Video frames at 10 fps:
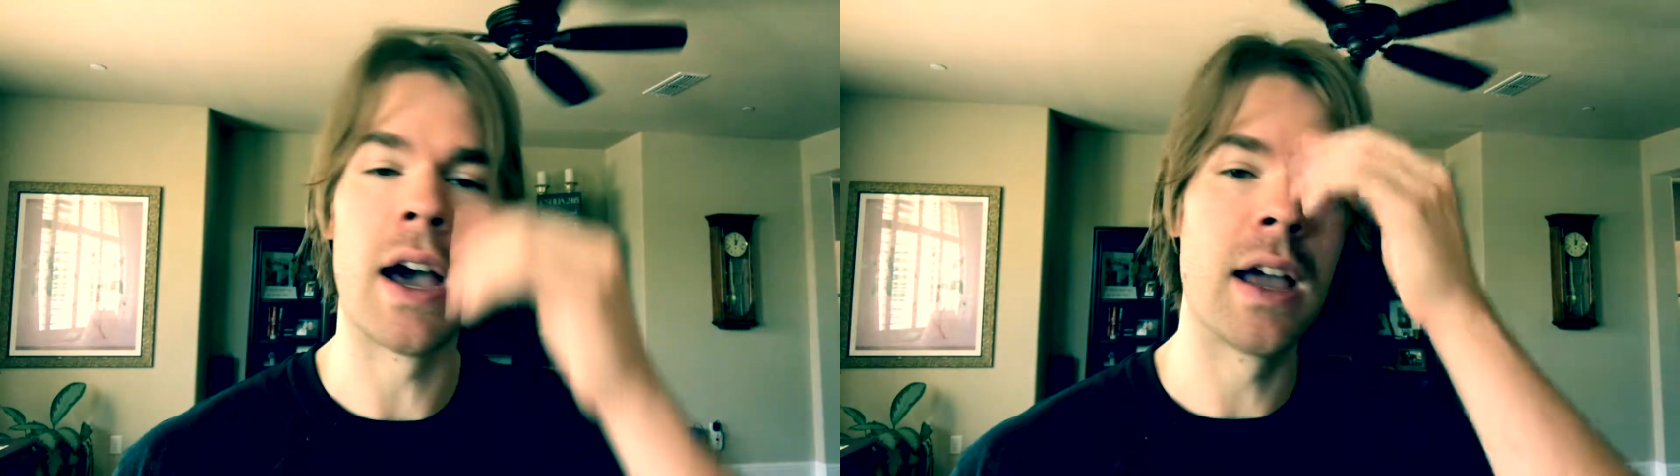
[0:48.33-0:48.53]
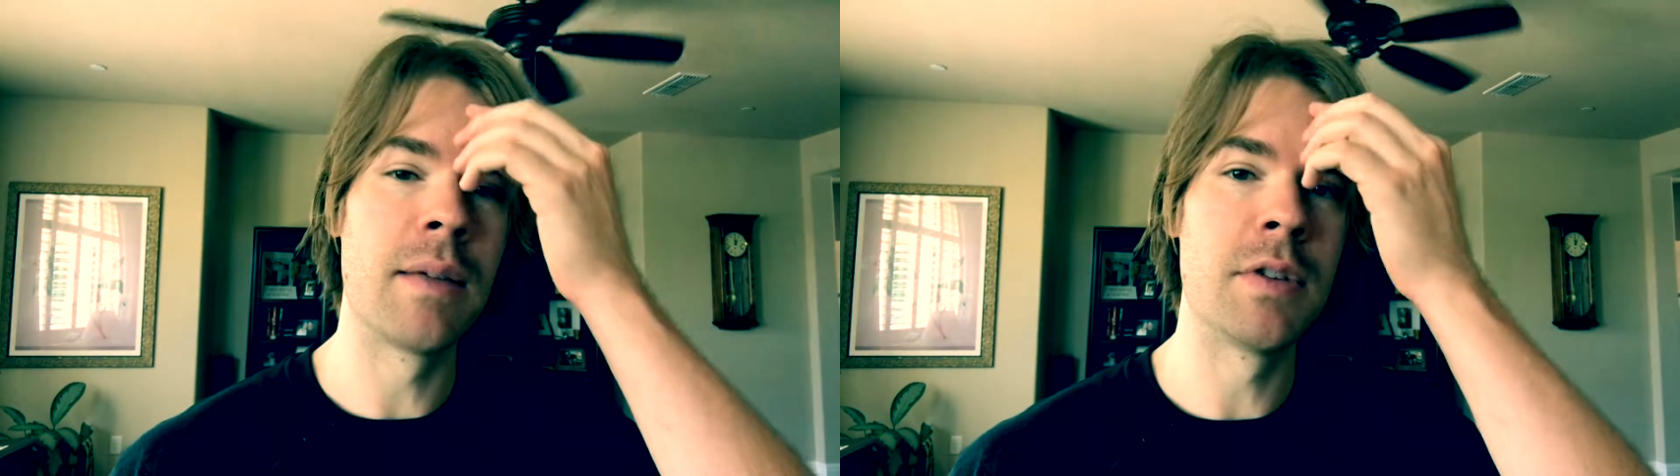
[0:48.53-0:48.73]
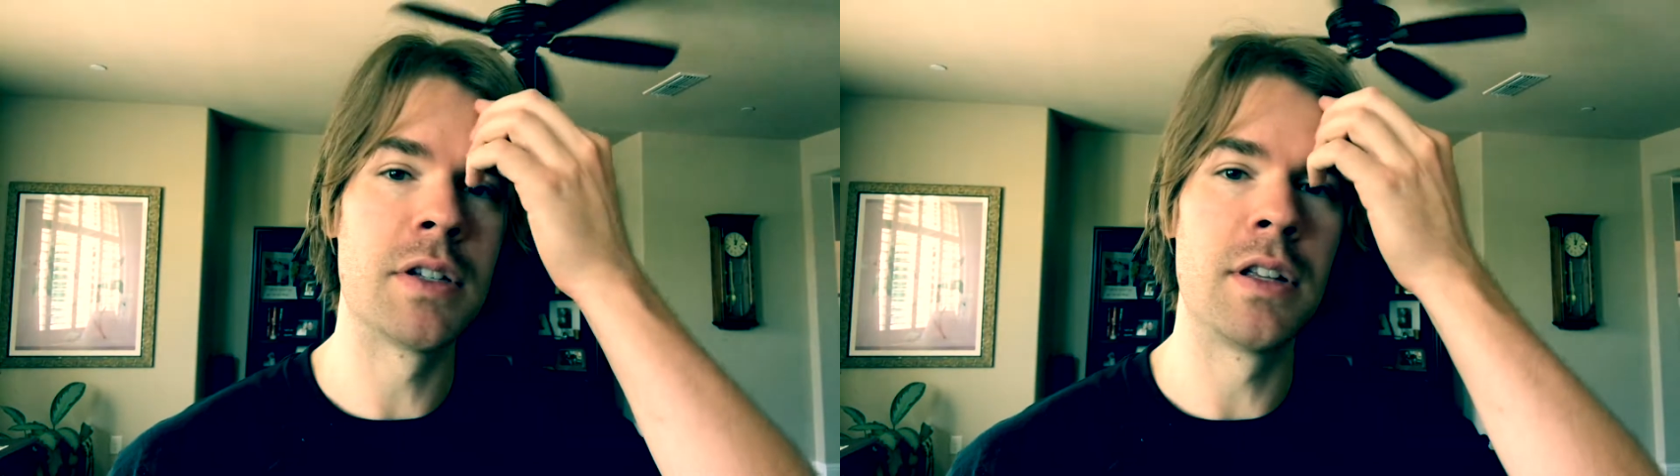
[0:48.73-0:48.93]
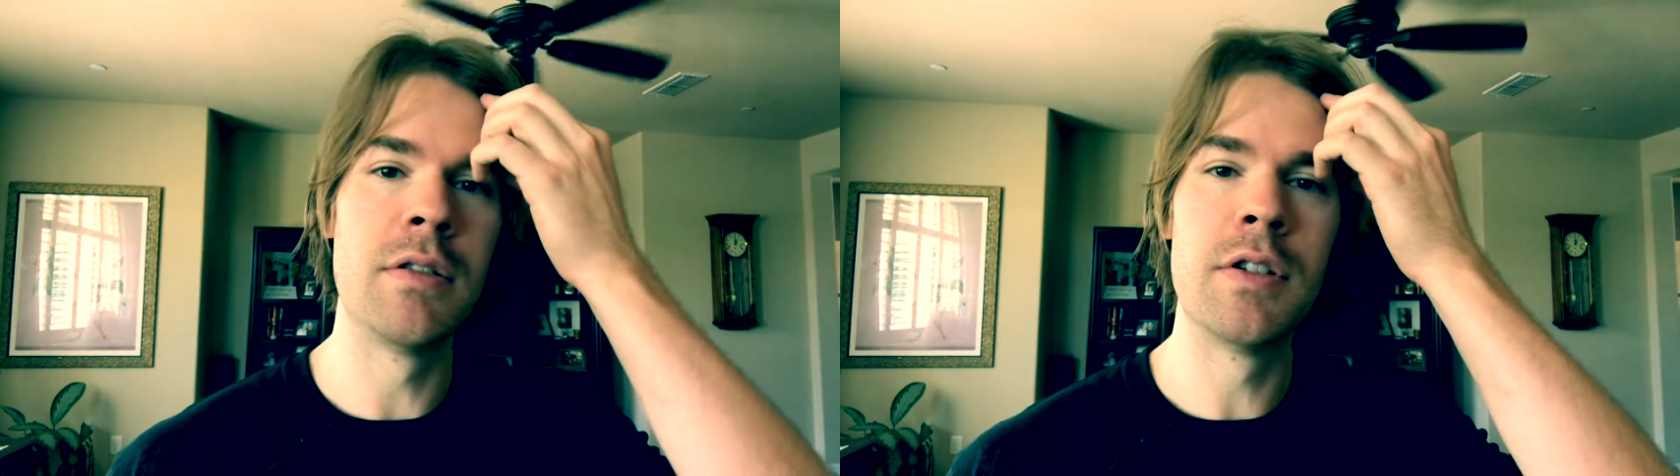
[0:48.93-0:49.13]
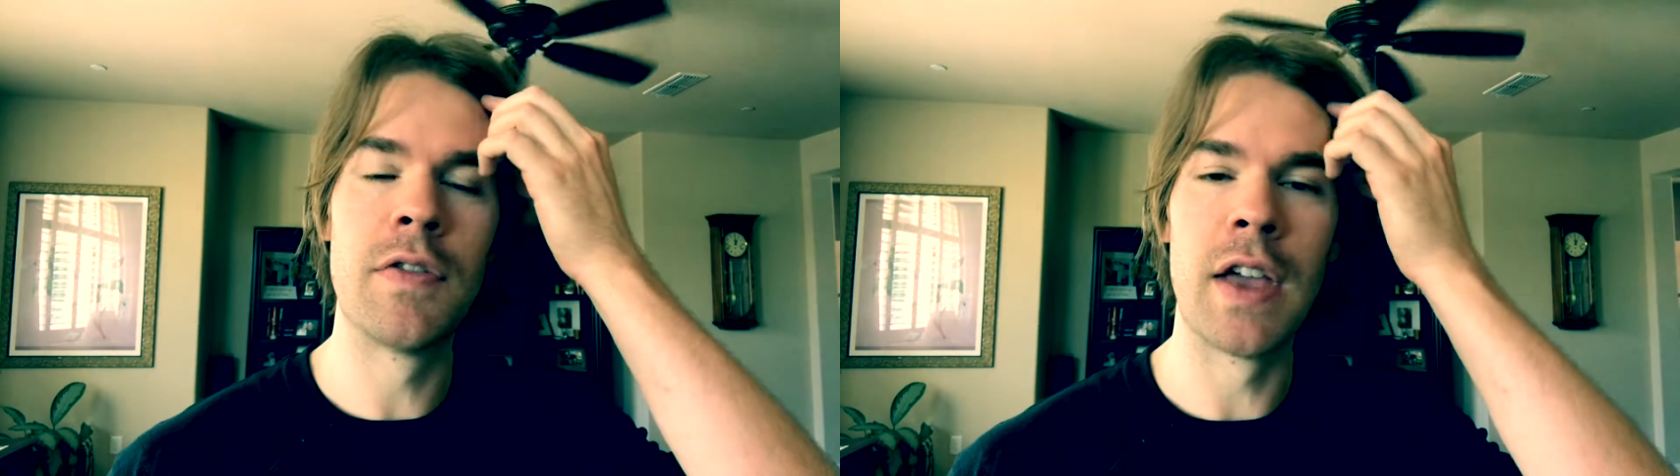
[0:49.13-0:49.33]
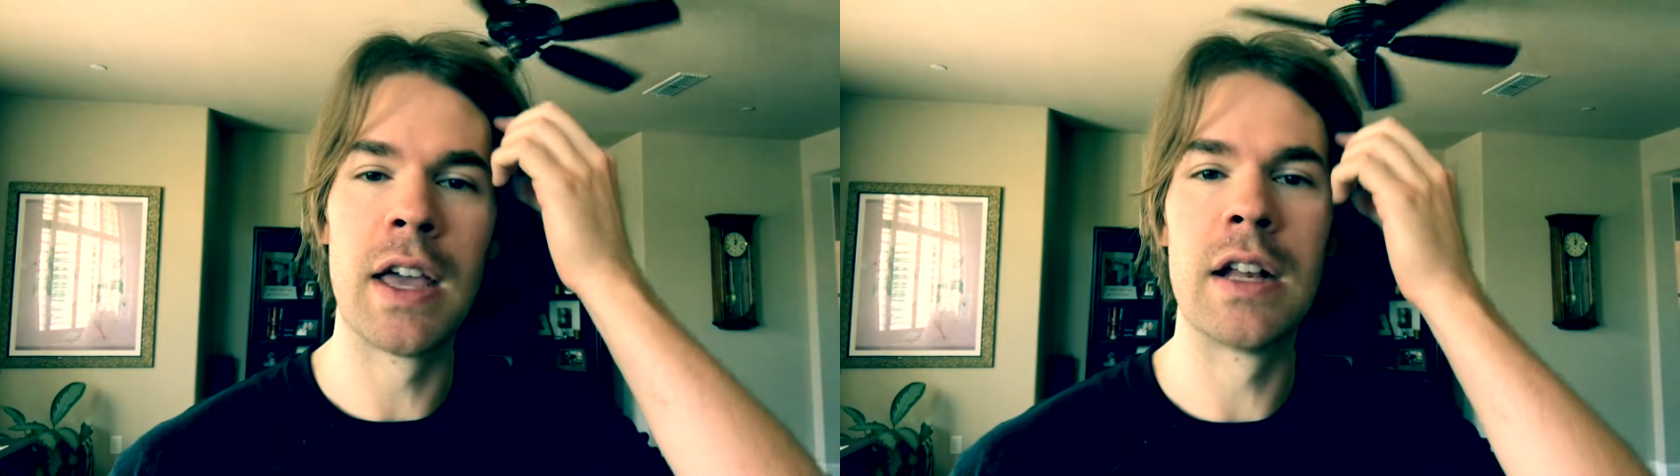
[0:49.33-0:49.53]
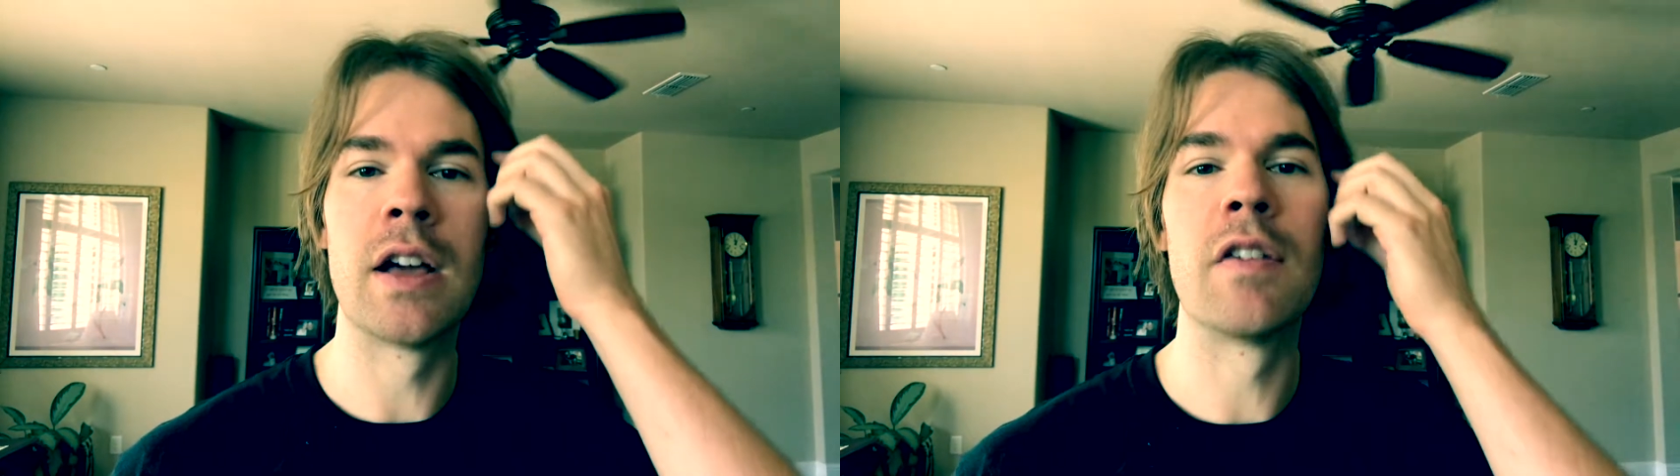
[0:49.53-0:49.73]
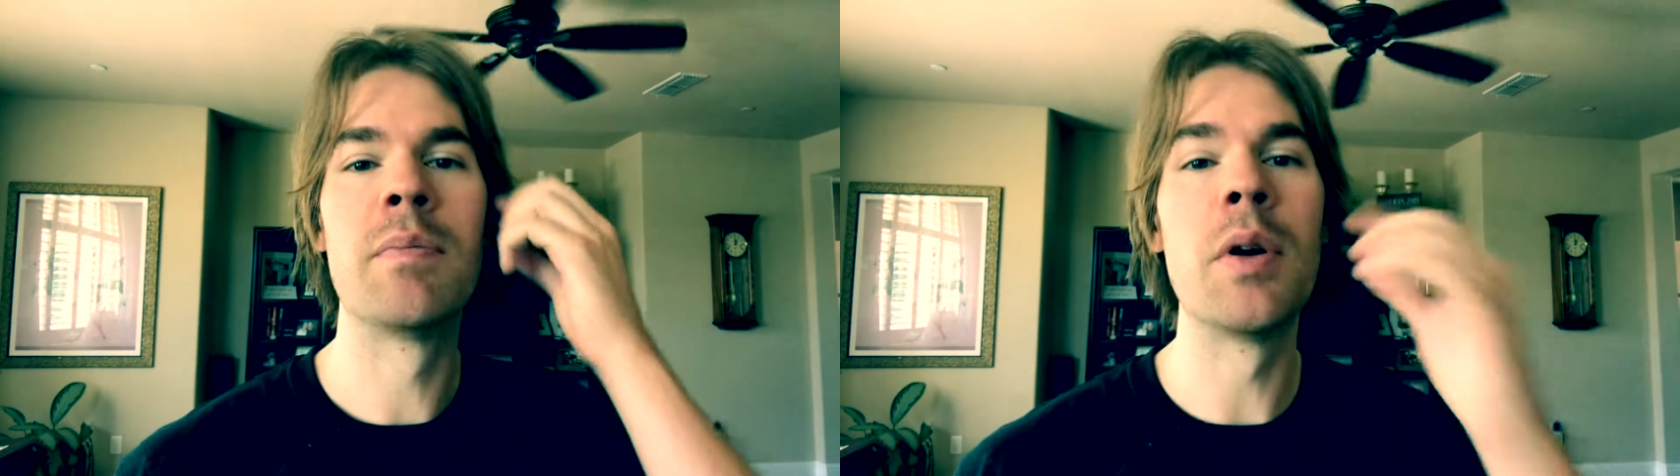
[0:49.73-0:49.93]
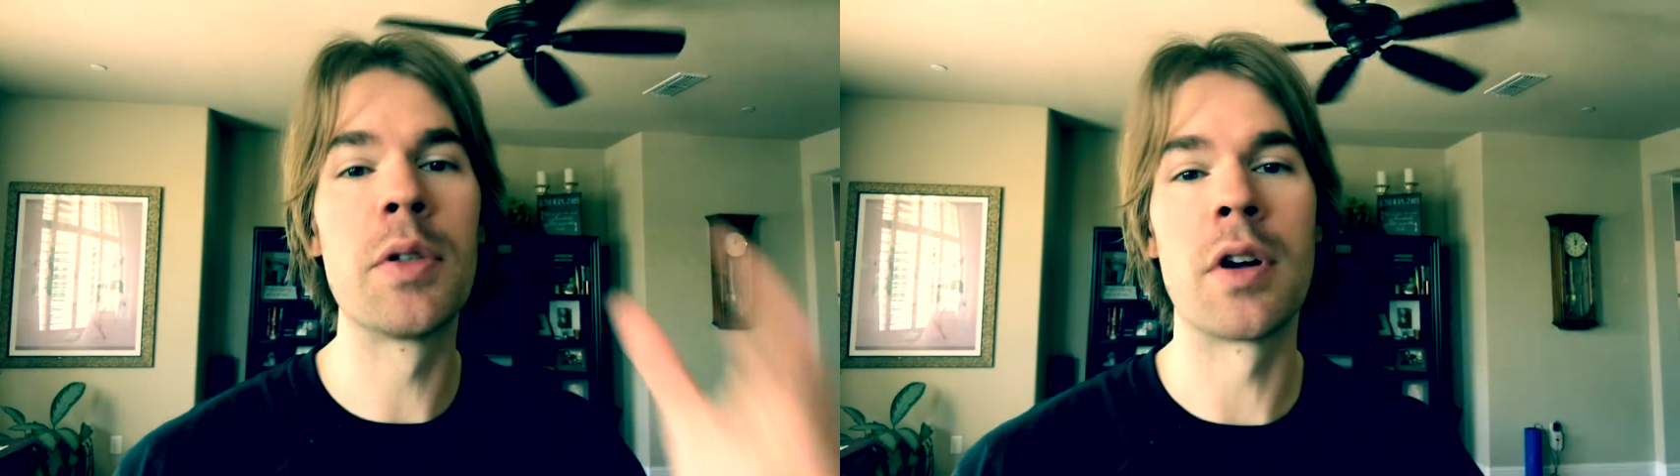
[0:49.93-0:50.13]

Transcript: I am just a huge fan of both